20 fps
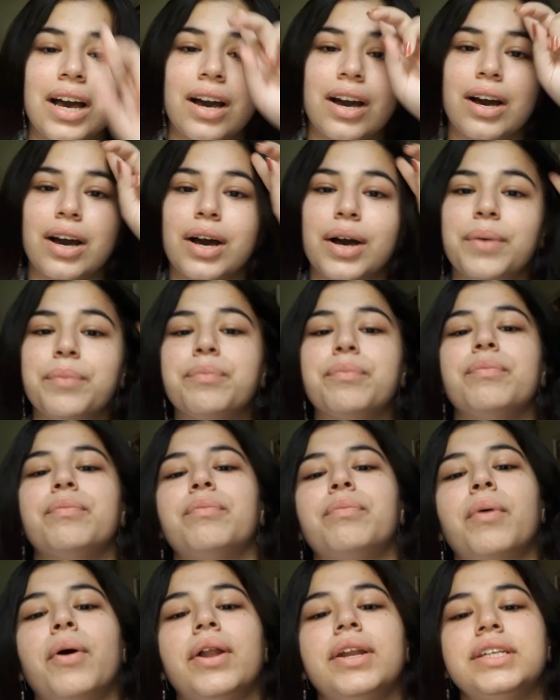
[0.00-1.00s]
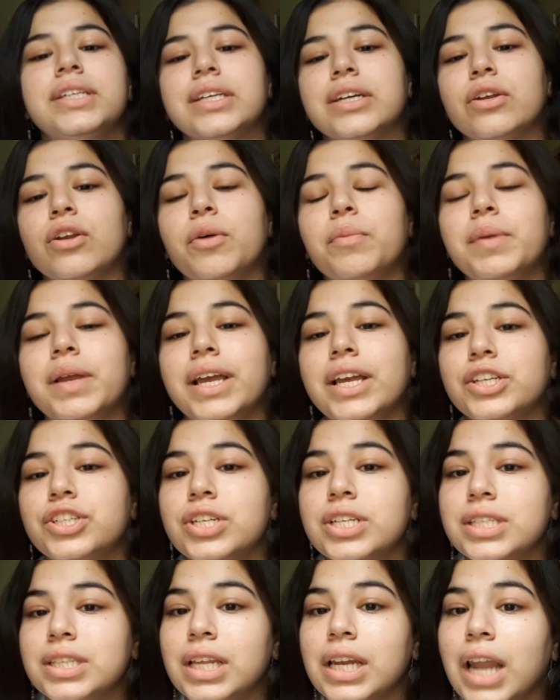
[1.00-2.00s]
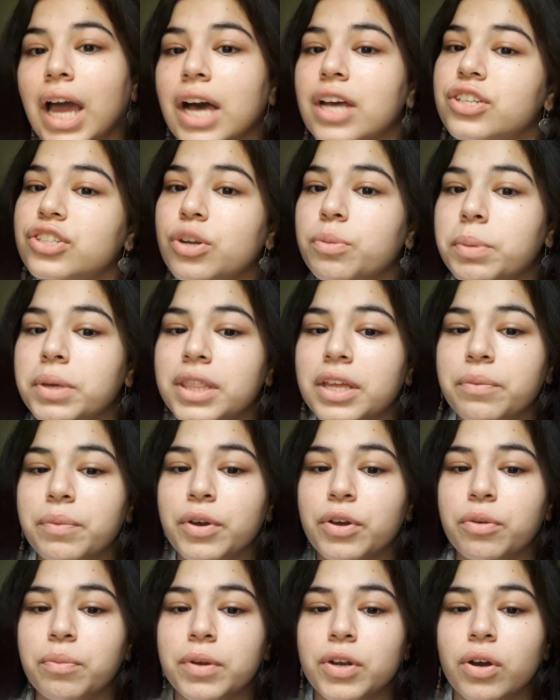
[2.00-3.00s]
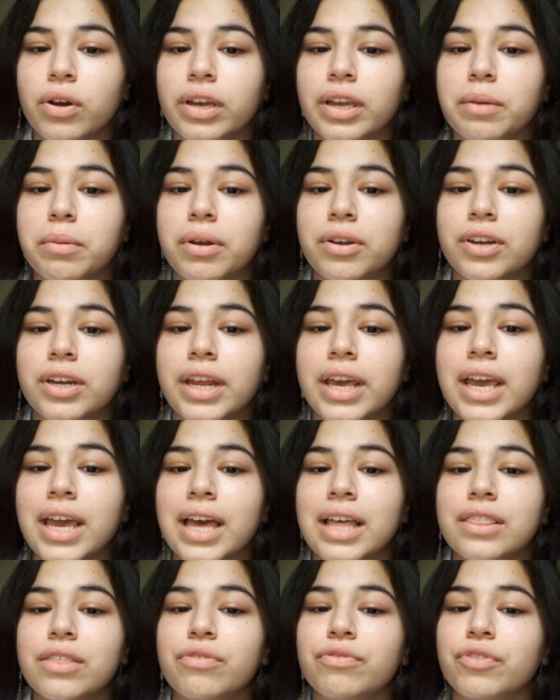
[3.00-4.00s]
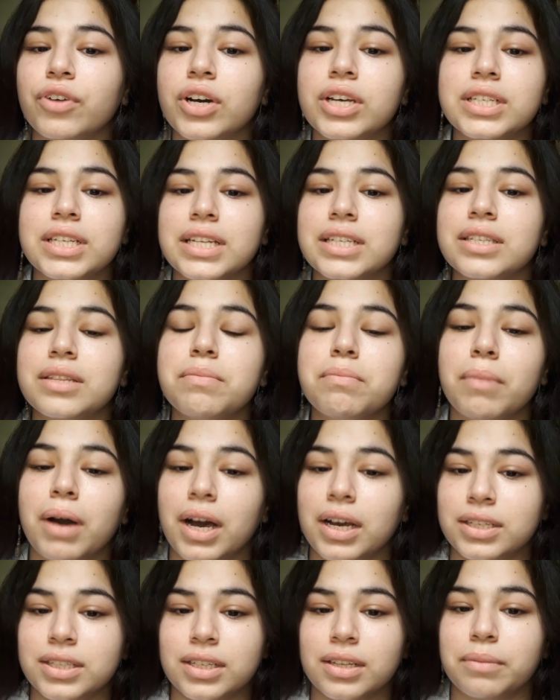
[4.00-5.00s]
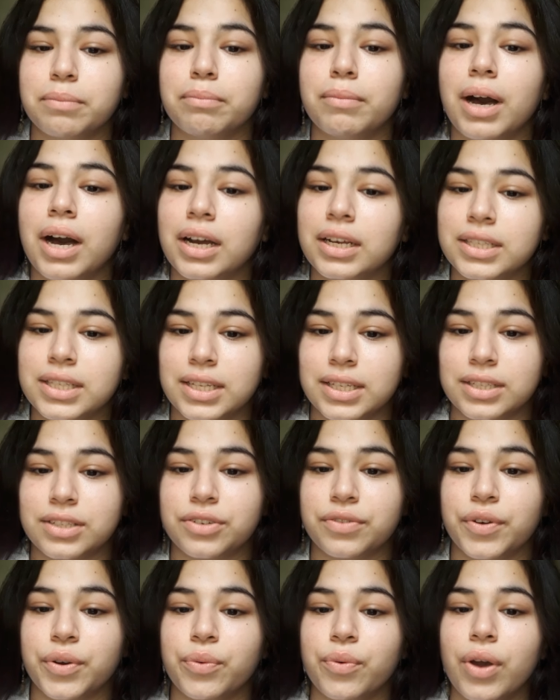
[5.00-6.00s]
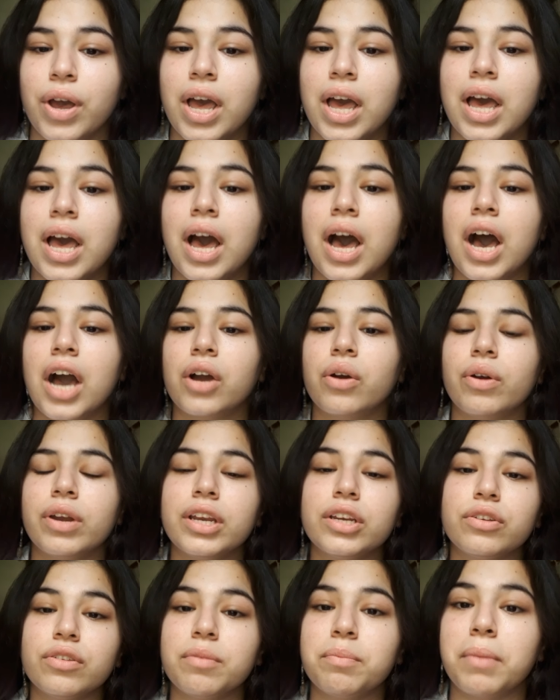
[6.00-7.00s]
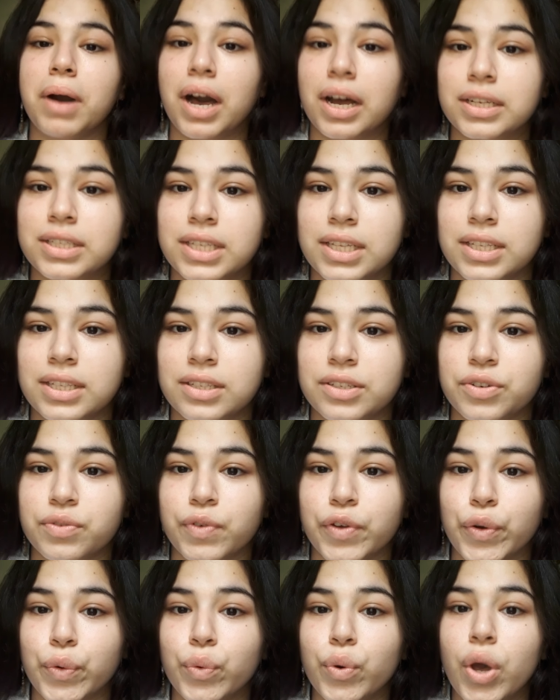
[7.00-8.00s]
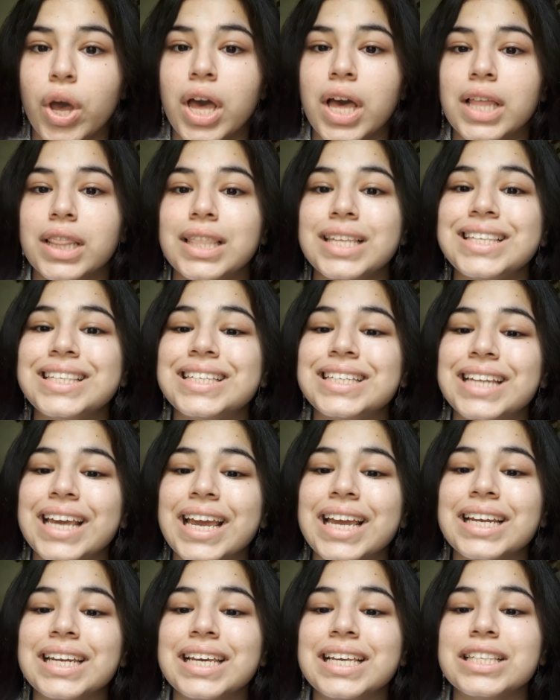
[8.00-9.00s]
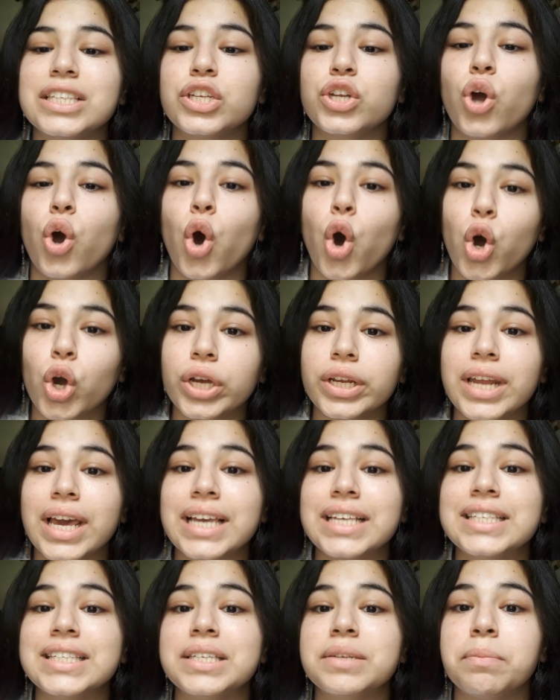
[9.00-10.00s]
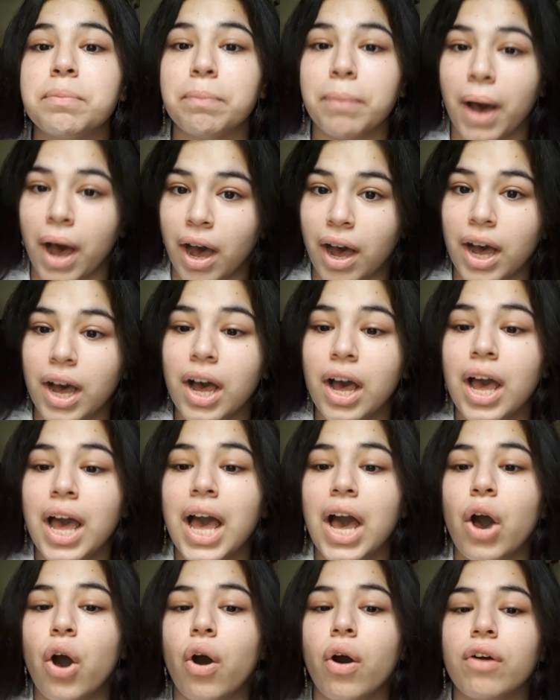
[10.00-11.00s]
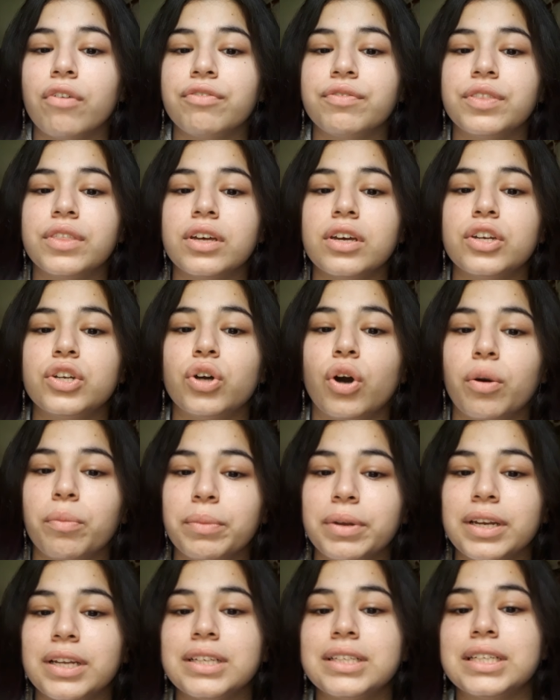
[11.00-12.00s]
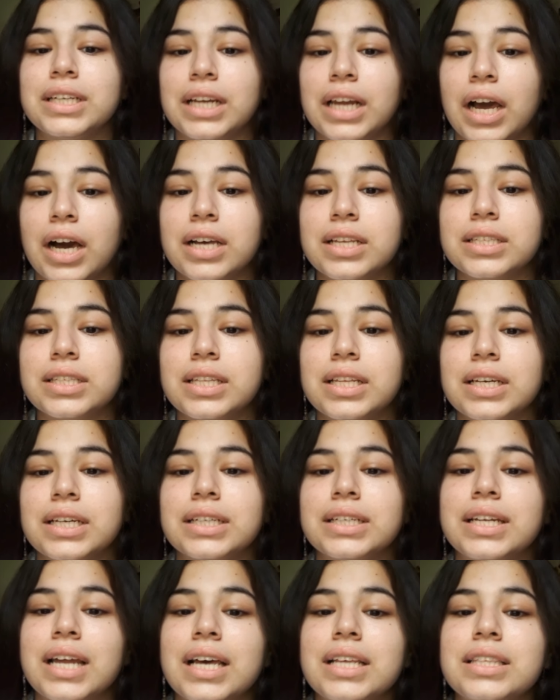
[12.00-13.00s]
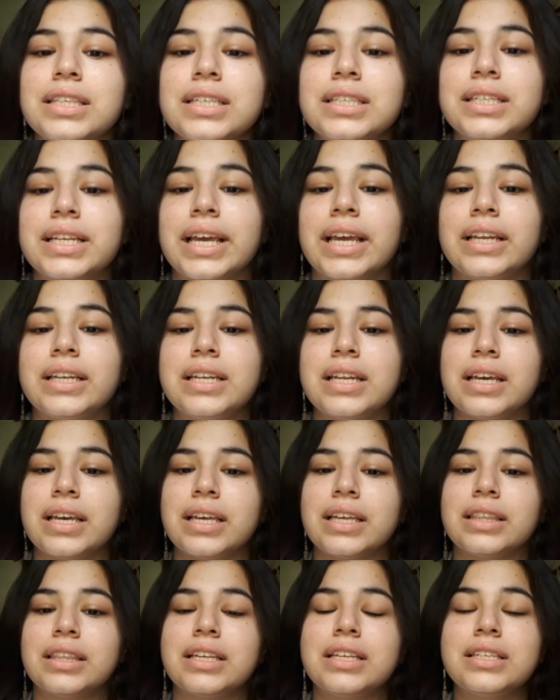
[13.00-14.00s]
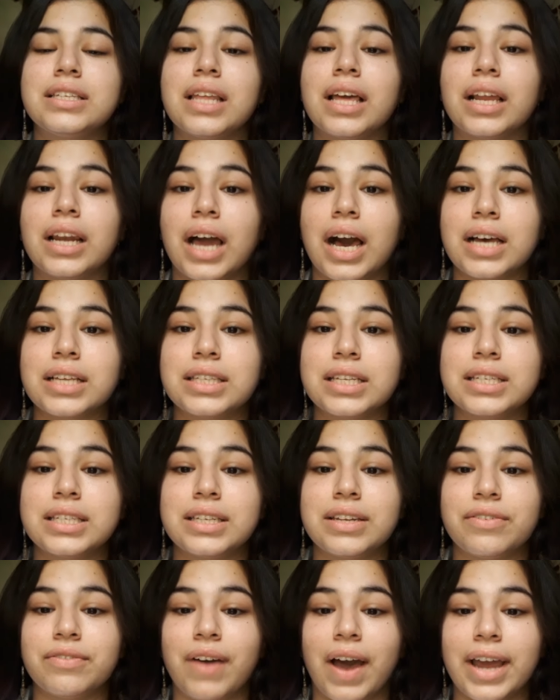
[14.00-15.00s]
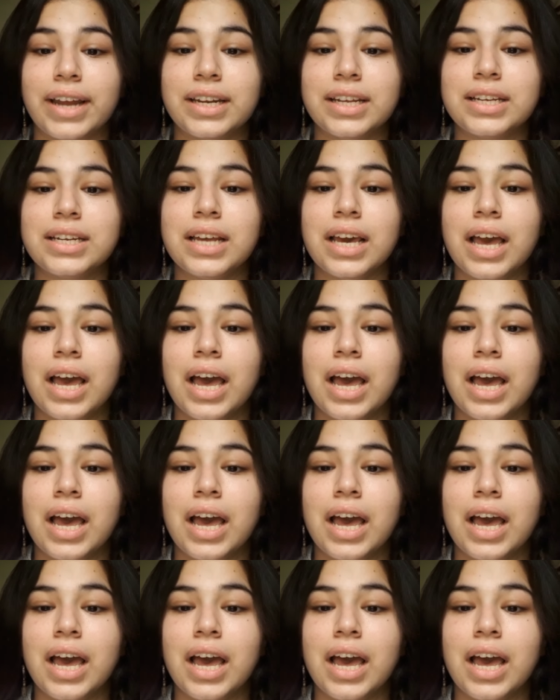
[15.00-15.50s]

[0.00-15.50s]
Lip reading: political obligation is the last topic that we're going to be talking about today, and the first is the Marxist view. According to the Marxist view, the state is an organized power of the dominant class. Does the state, thus the class, is divided